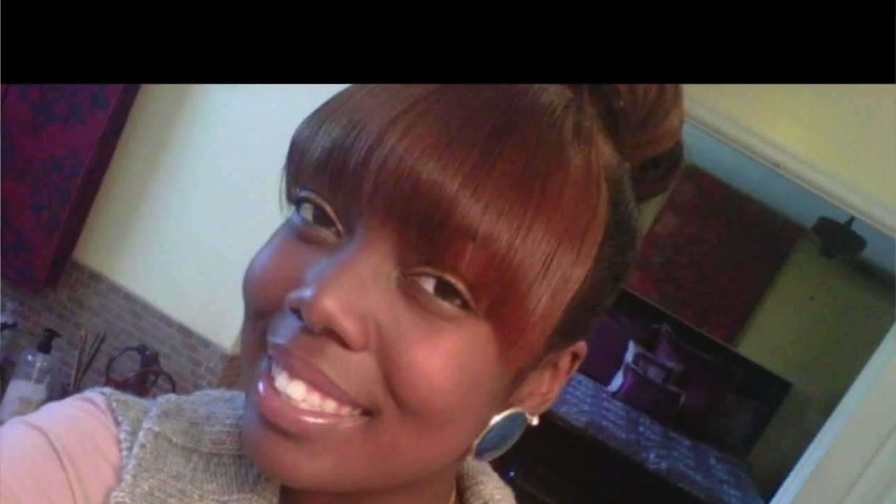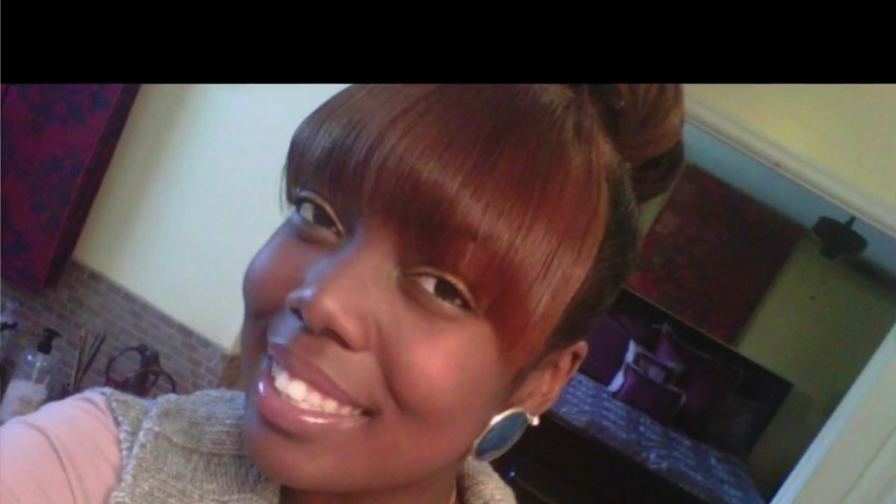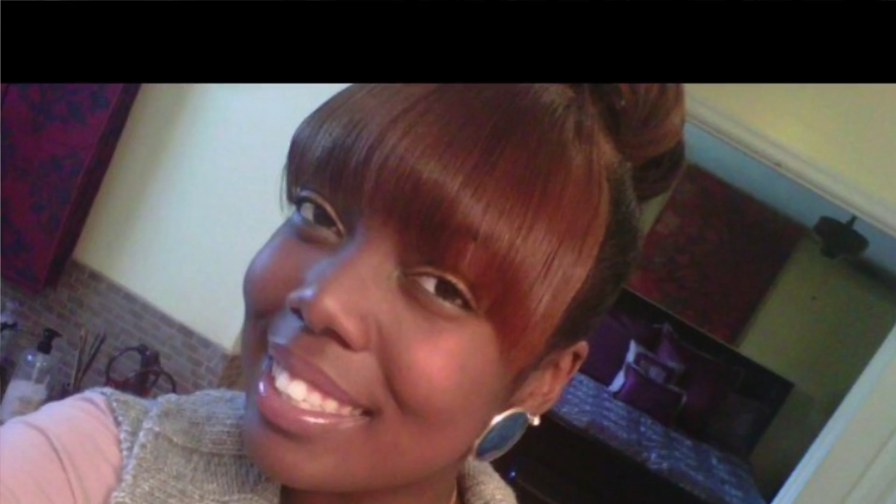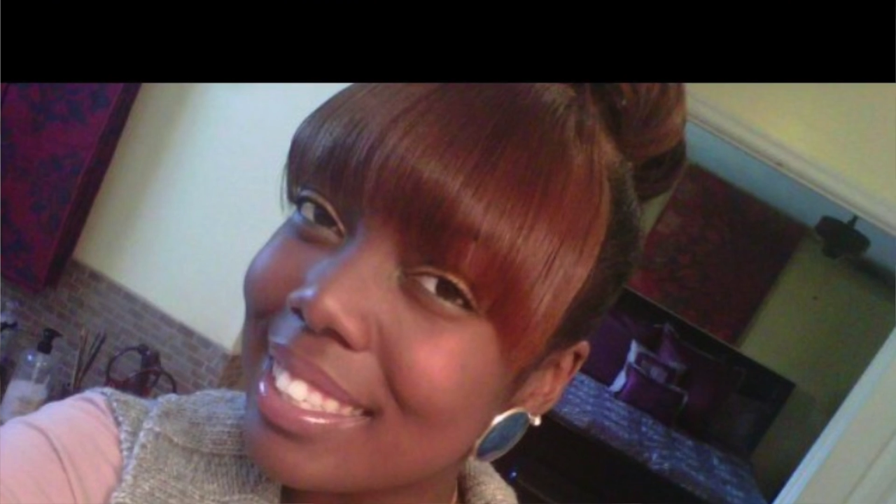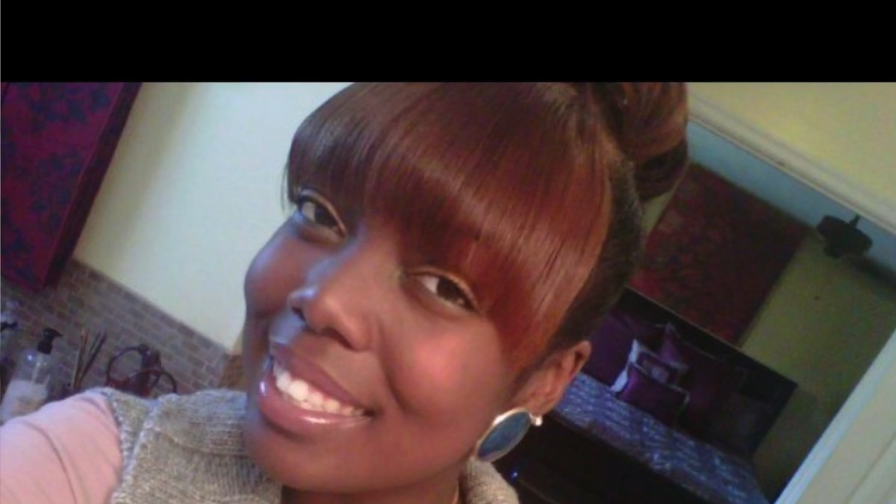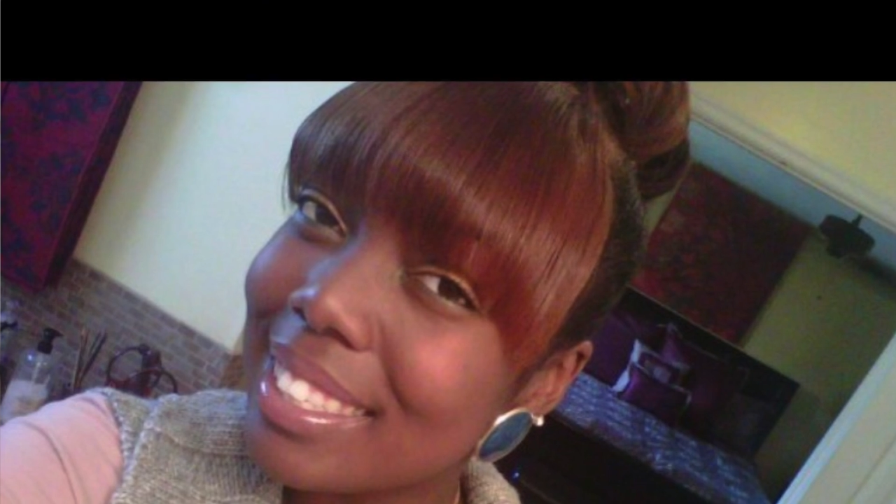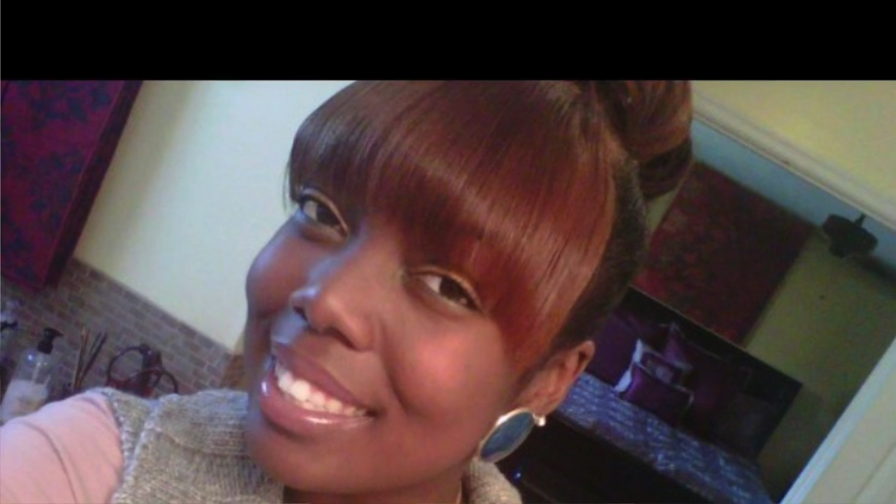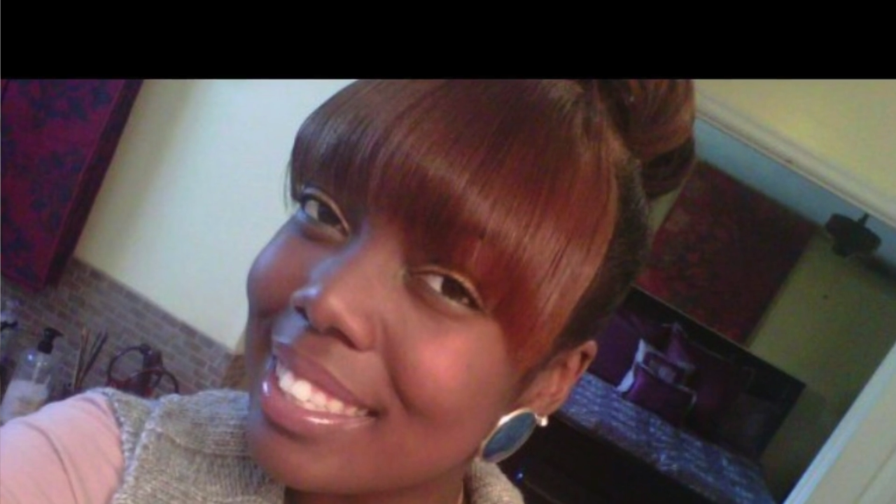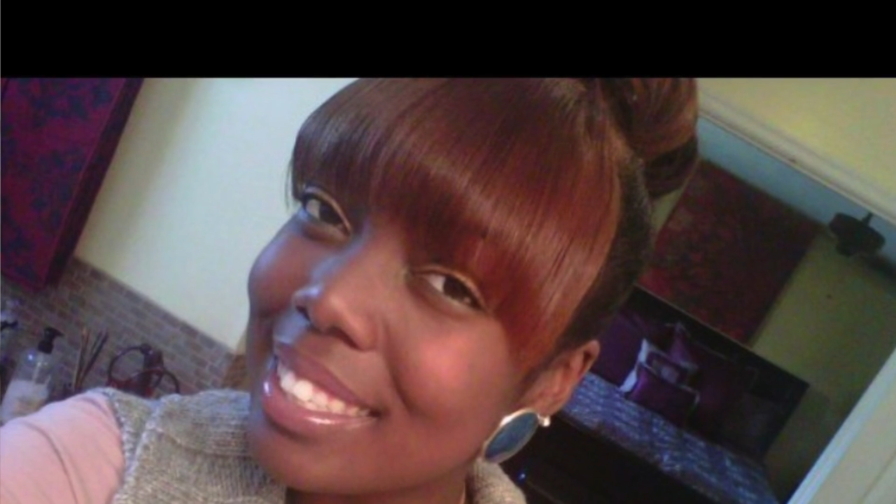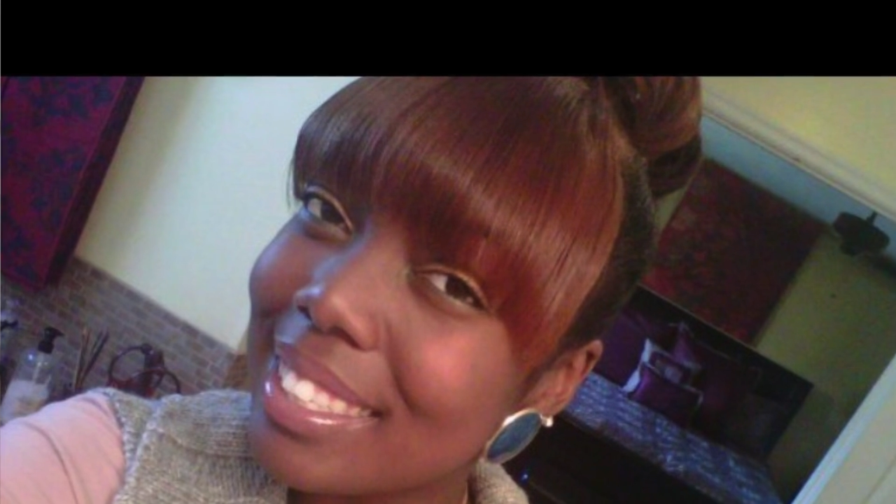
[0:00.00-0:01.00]
flat ironed
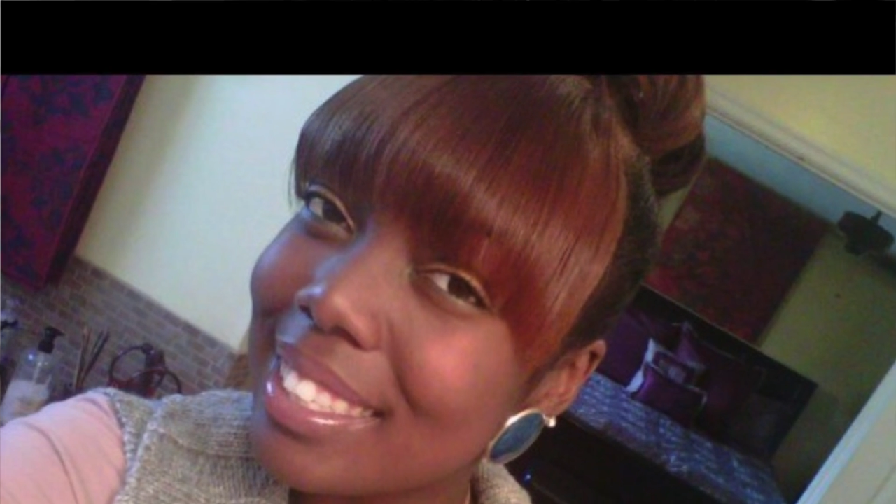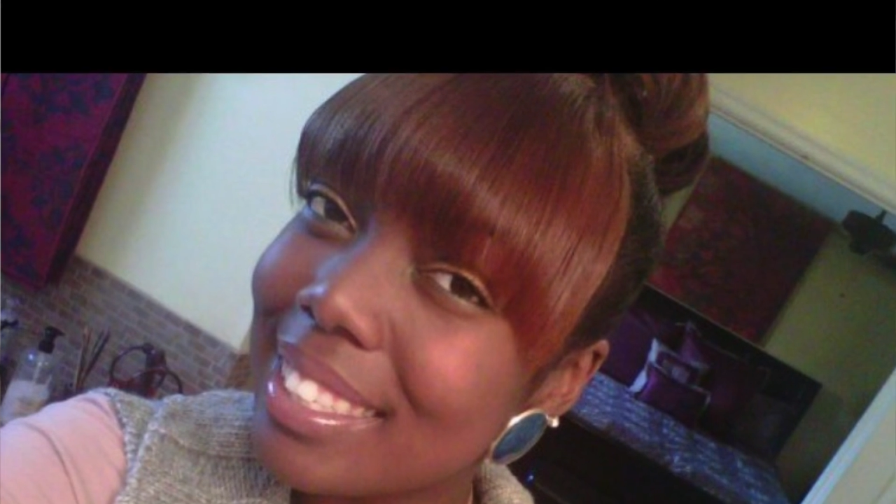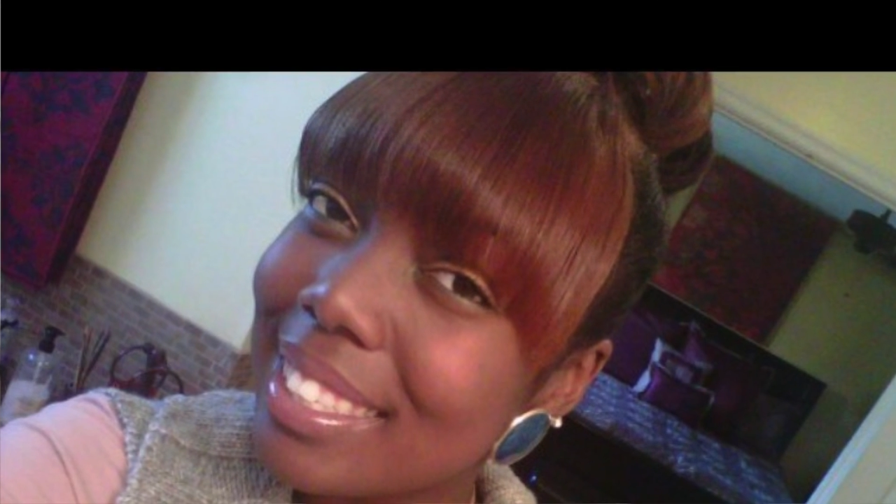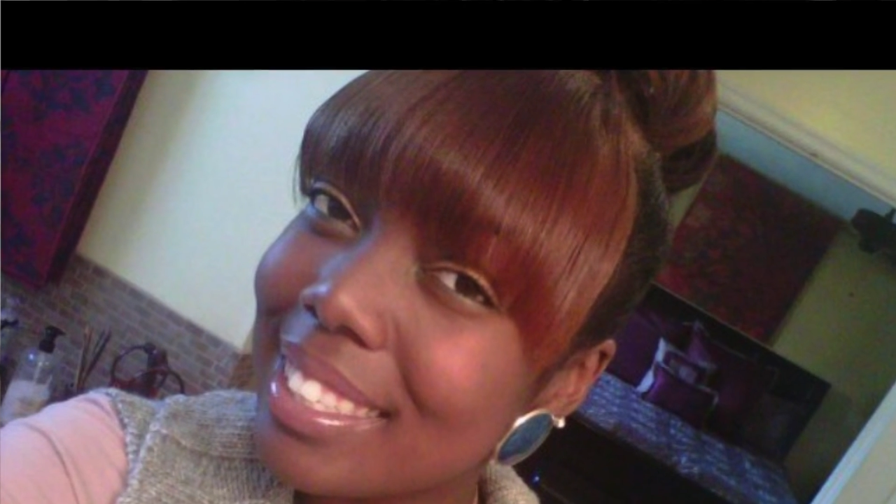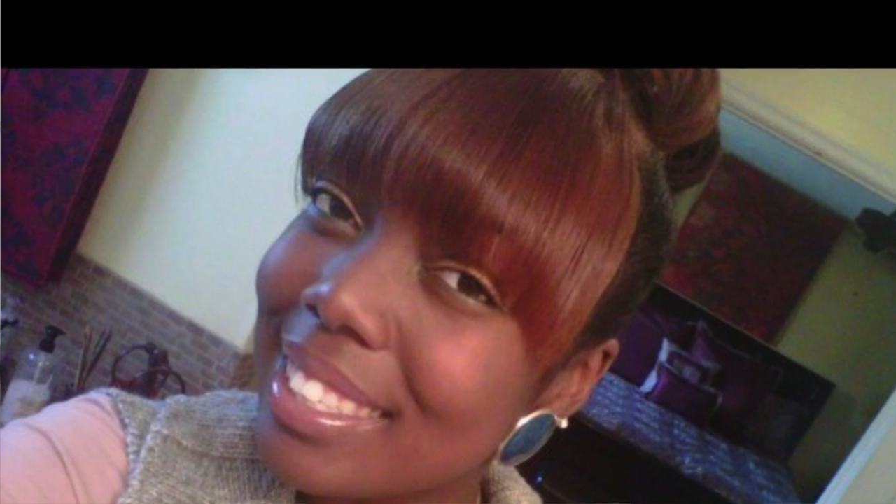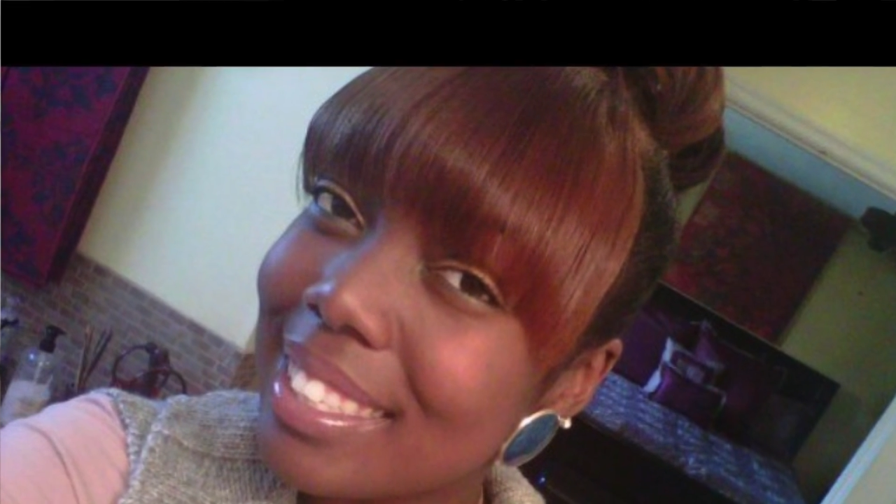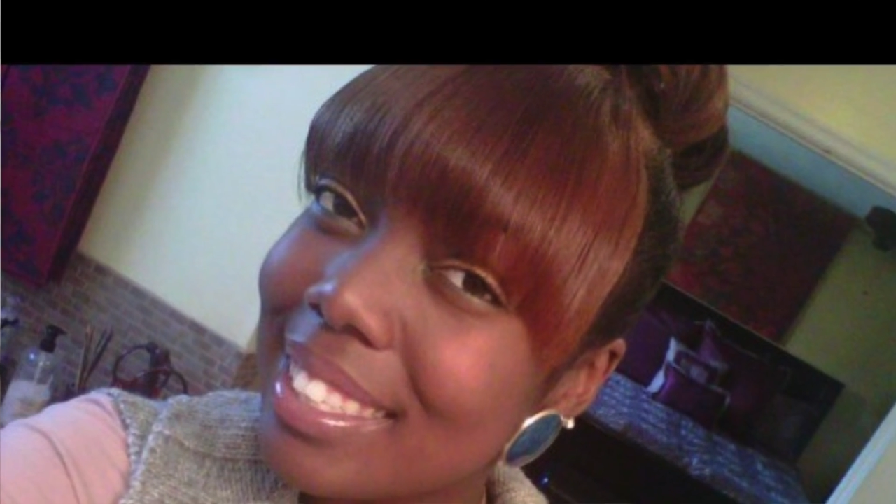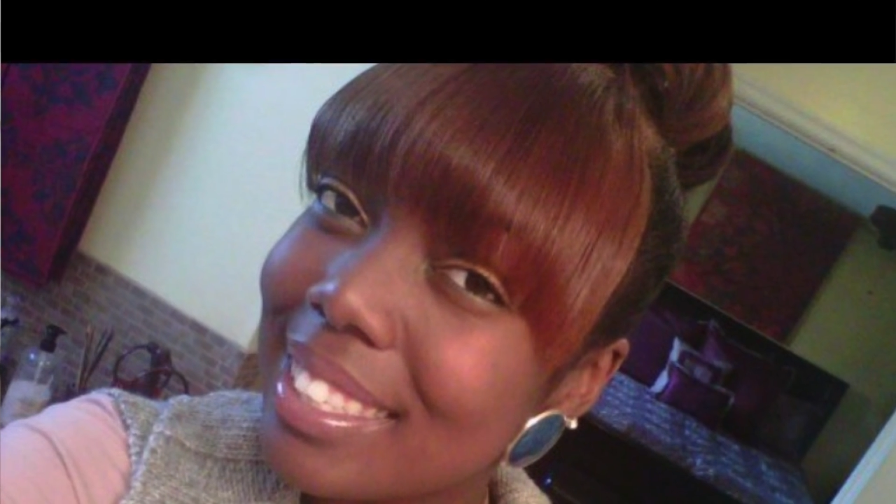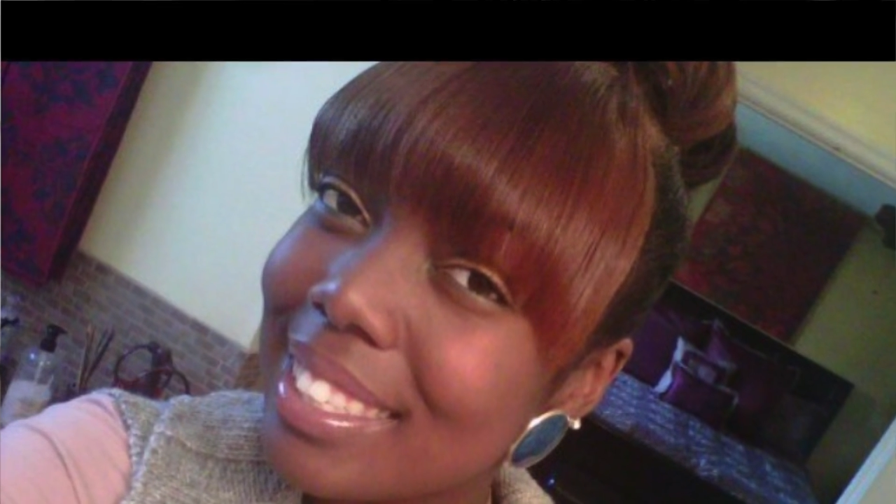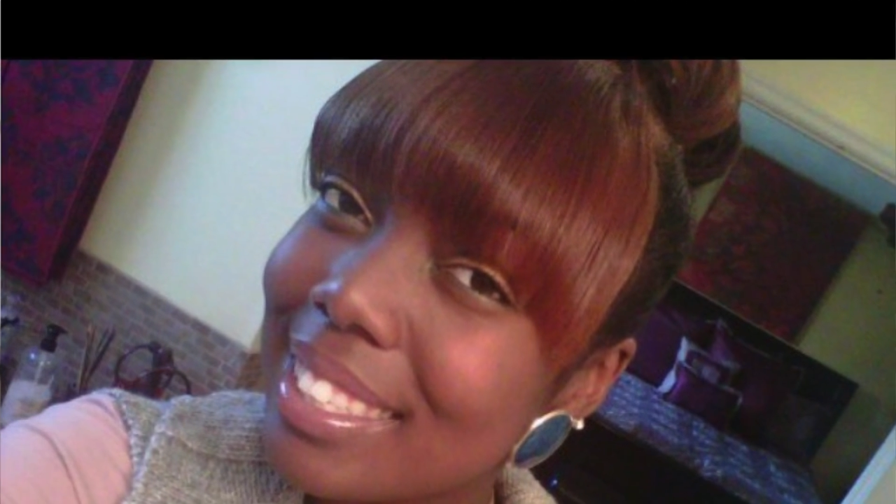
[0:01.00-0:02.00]

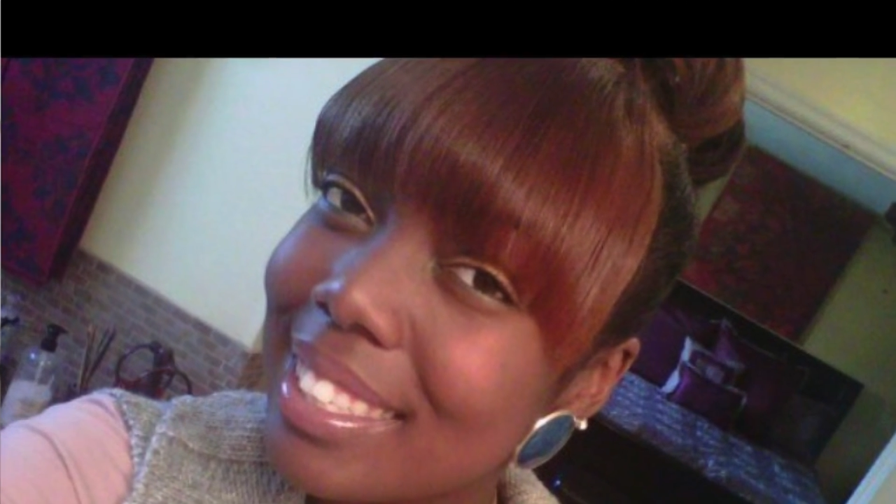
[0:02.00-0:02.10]
so